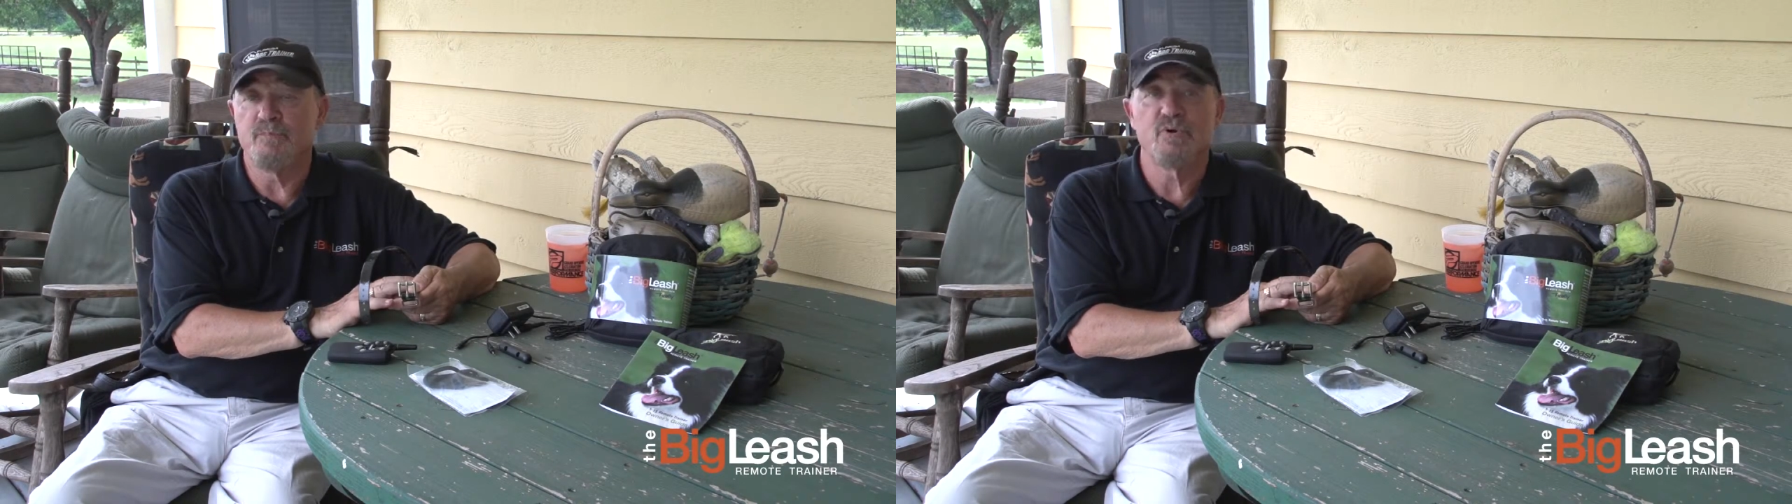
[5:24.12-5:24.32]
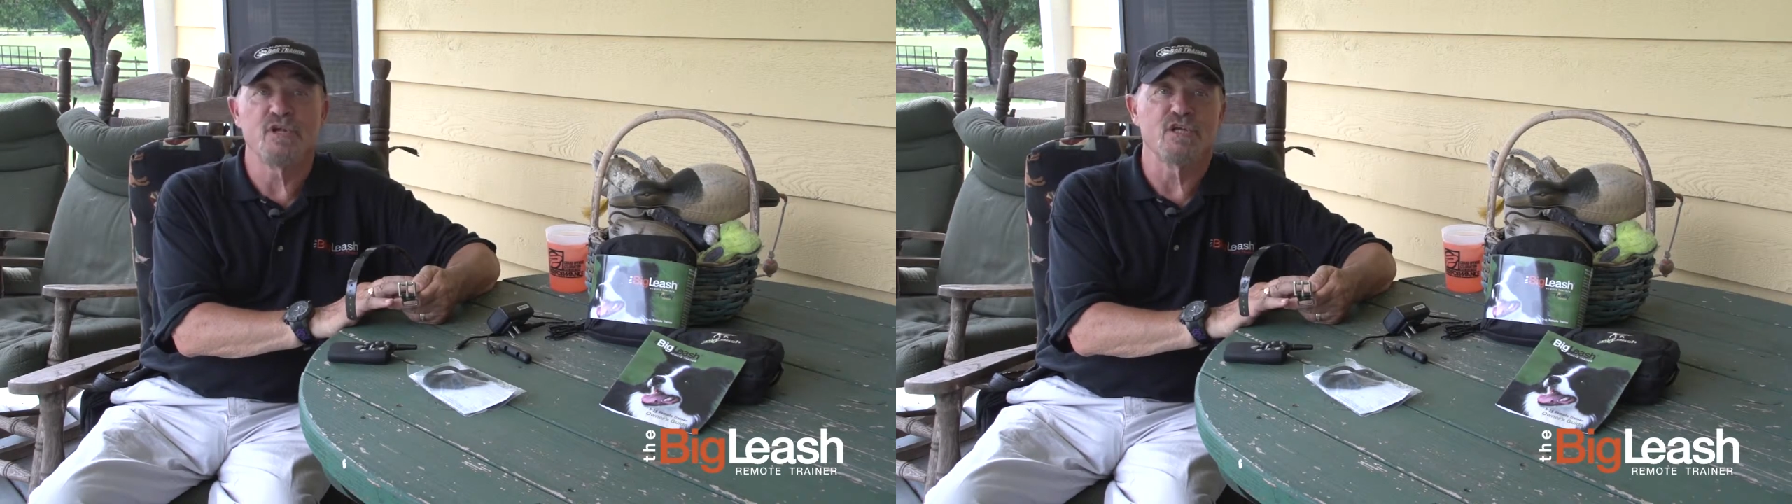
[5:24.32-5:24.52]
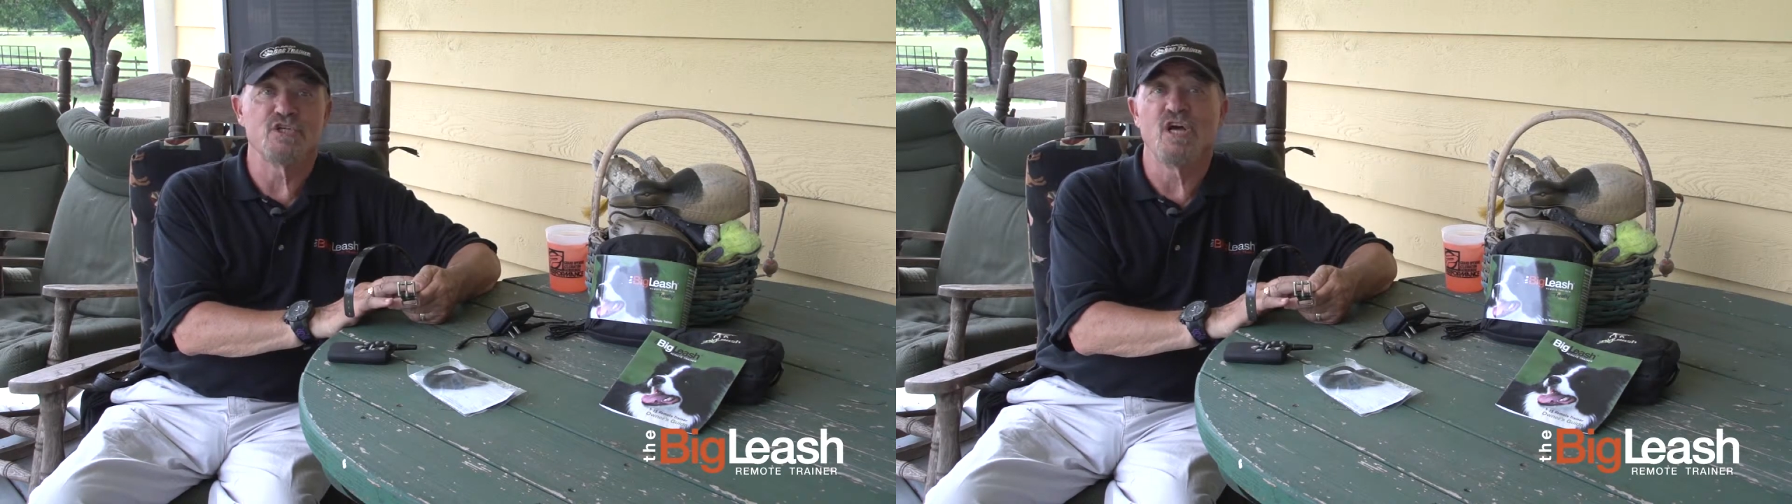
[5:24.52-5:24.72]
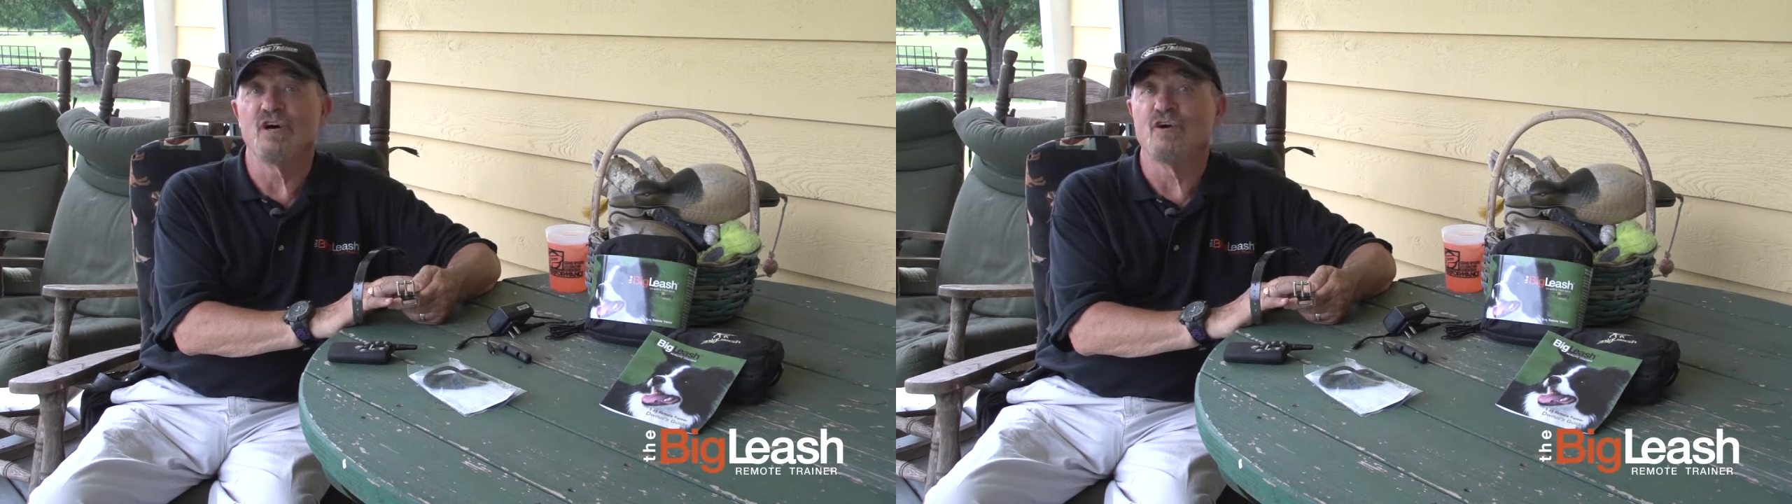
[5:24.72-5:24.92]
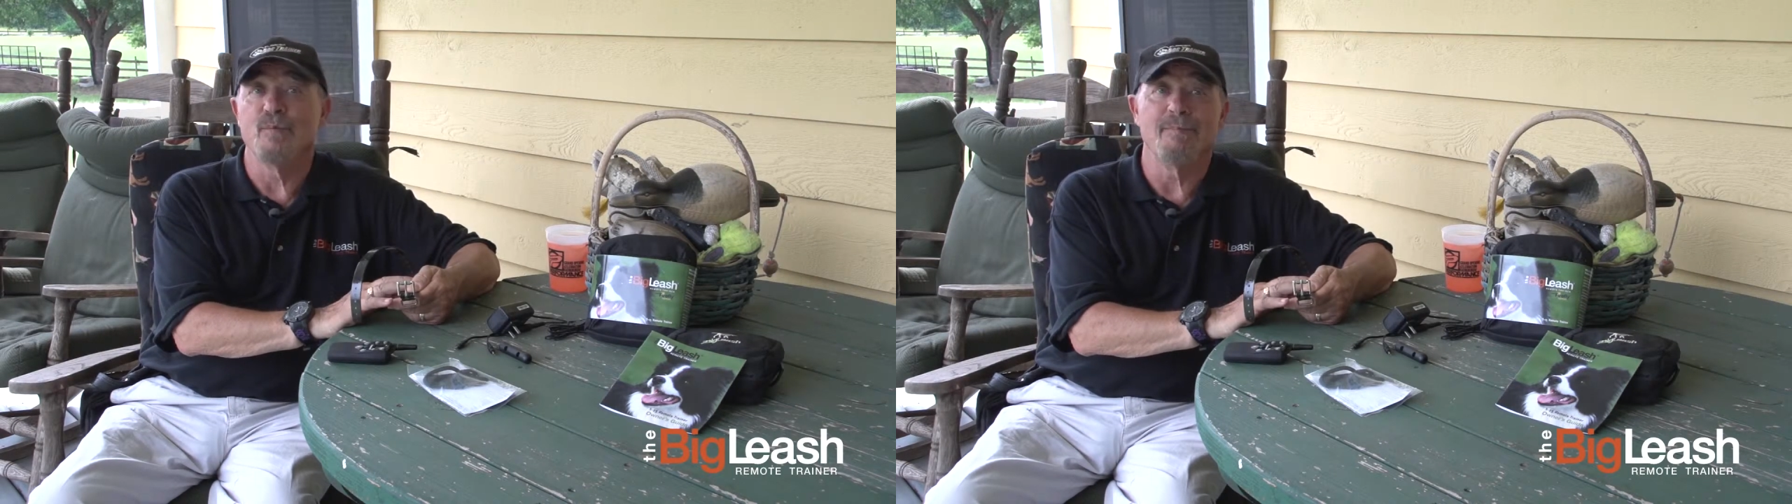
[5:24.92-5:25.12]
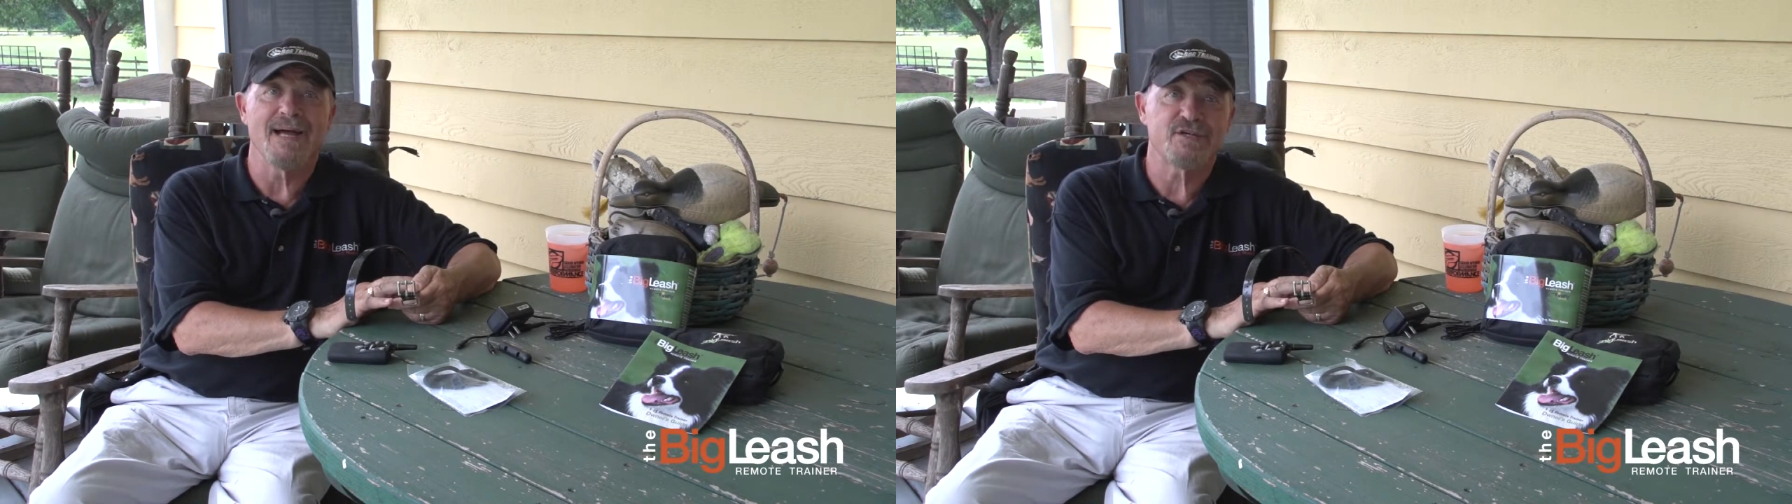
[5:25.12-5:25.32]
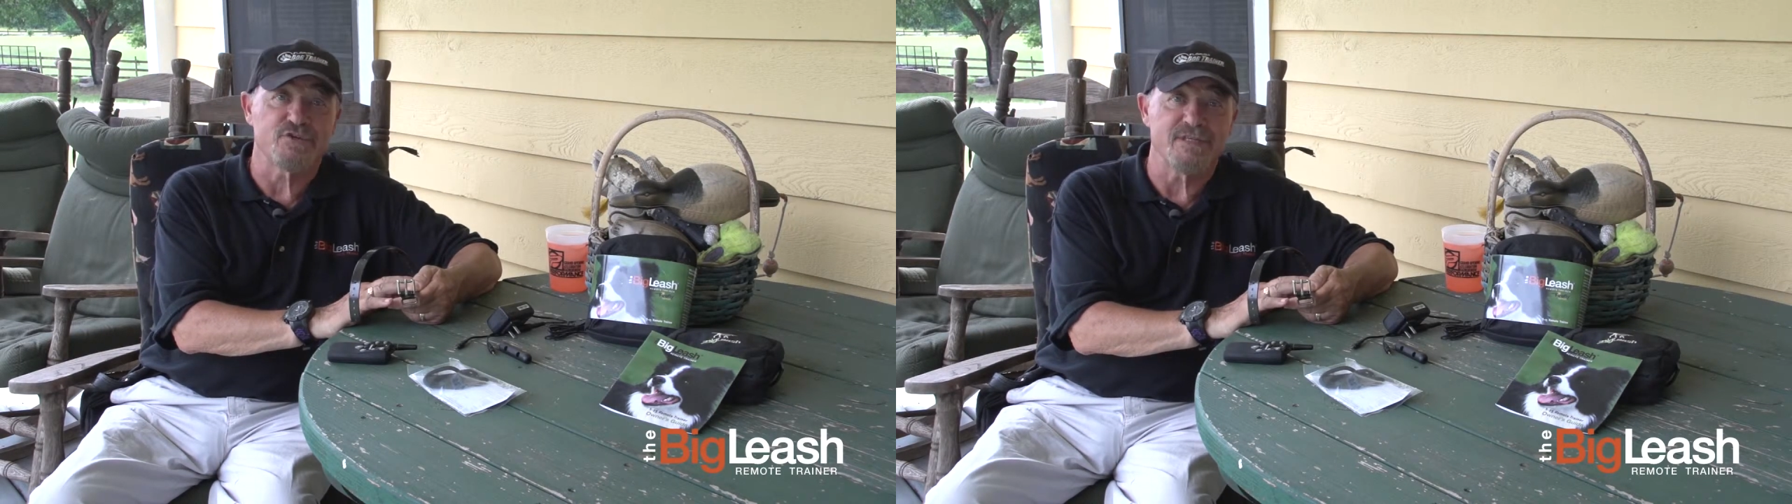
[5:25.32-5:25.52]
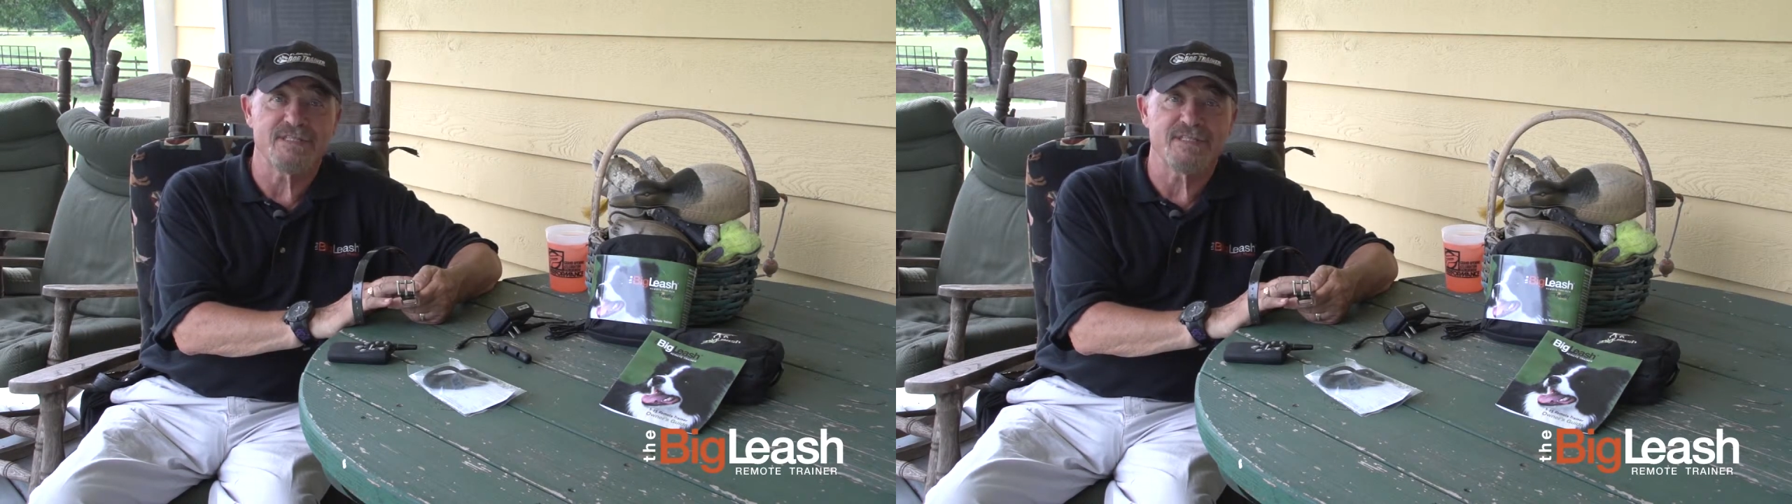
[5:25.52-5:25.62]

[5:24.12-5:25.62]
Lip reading: putting his tongue on a battery,